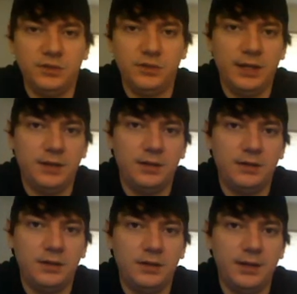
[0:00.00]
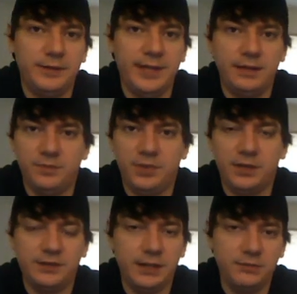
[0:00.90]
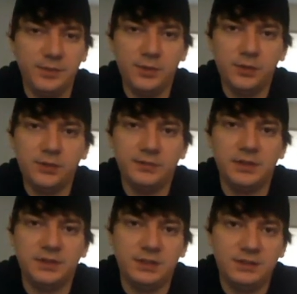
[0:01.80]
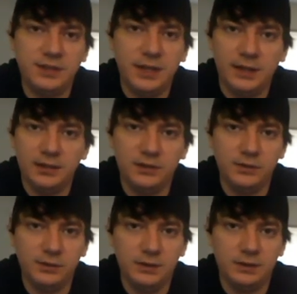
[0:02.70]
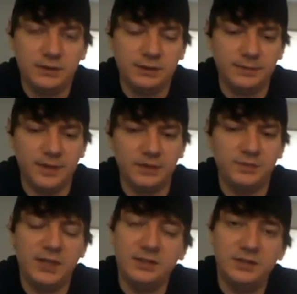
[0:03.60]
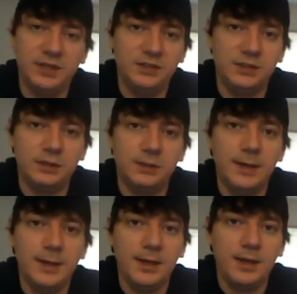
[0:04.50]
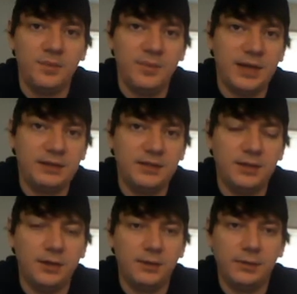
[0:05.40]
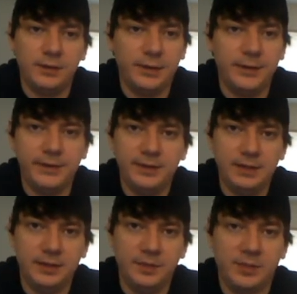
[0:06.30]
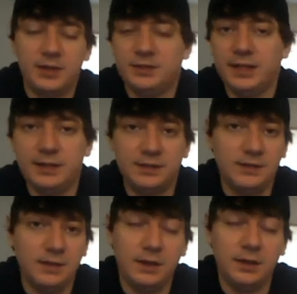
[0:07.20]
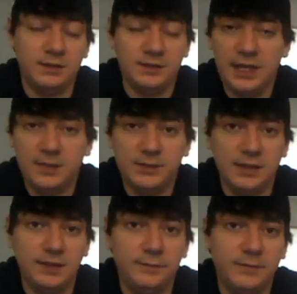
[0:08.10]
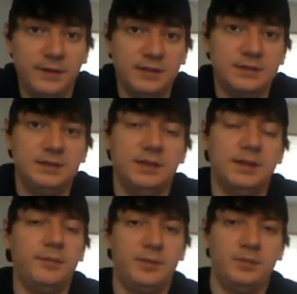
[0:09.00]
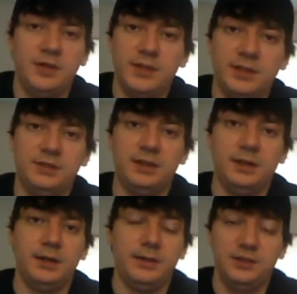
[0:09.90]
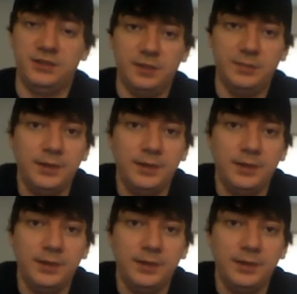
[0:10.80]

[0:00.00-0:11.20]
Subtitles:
get her that parasite removed, she is taken into this space station. But the parasite escapes and infects pretty much the ship,